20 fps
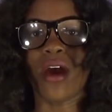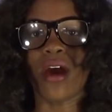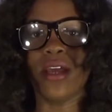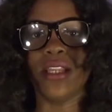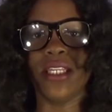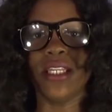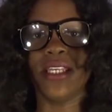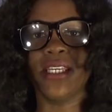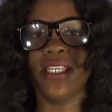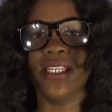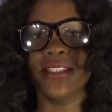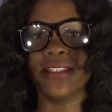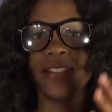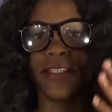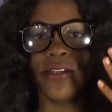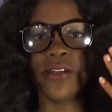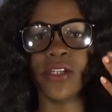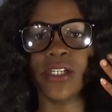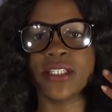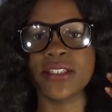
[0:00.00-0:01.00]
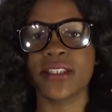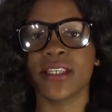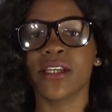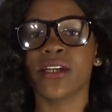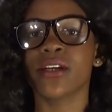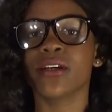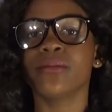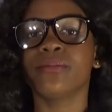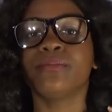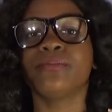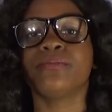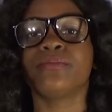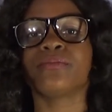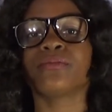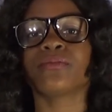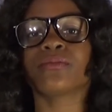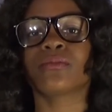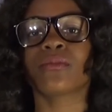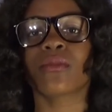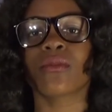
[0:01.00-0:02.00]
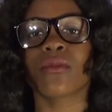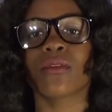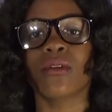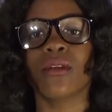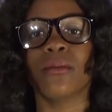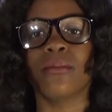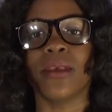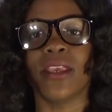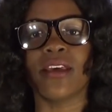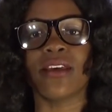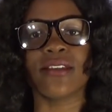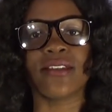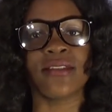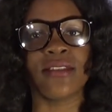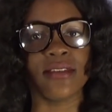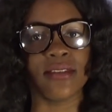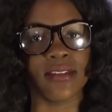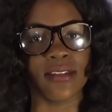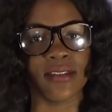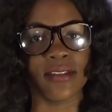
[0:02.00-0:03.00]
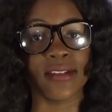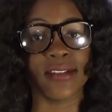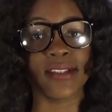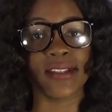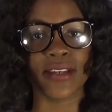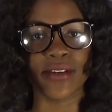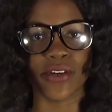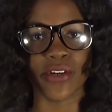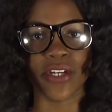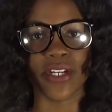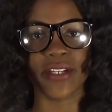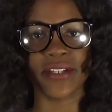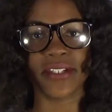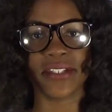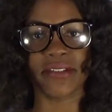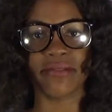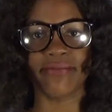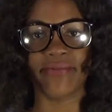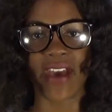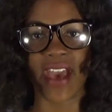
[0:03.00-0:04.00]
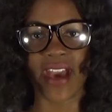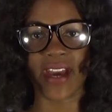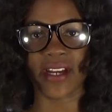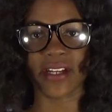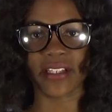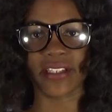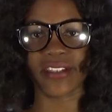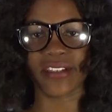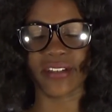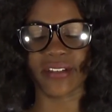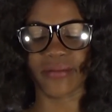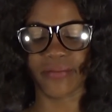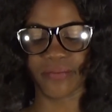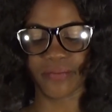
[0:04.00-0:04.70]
I need to get serious here because this is a serious fact.